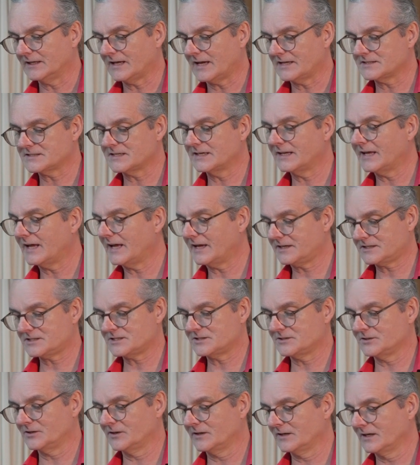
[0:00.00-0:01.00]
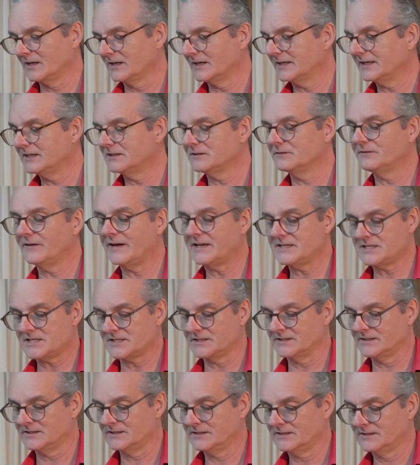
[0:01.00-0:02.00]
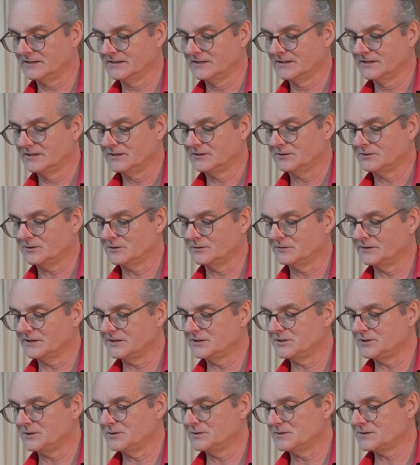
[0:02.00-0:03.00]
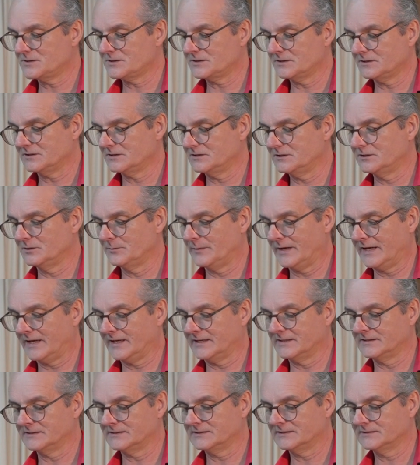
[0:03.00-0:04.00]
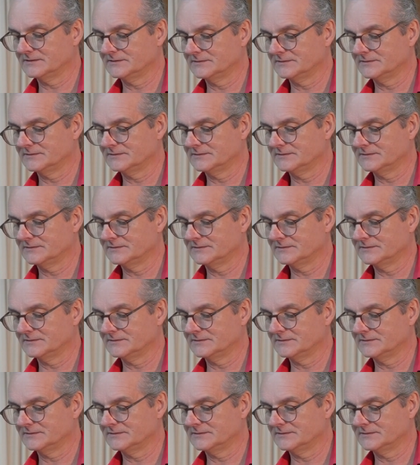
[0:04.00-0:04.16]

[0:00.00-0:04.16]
as an external intervention to reduce demand.